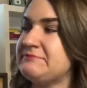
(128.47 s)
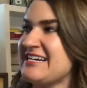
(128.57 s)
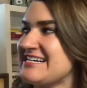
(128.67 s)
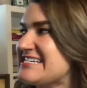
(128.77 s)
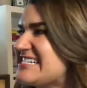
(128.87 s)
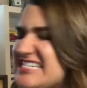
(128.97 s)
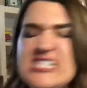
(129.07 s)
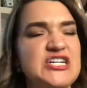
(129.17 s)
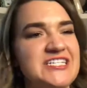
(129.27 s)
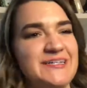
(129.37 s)
By
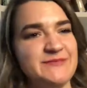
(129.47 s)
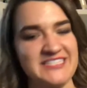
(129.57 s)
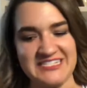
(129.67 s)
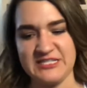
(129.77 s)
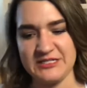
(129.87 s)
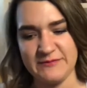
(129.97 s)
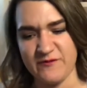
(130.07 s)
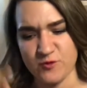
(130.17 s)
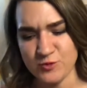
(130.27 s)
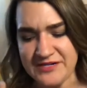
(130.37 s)
golly, I'm setting this
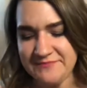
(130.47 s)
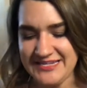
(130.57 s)
timer for one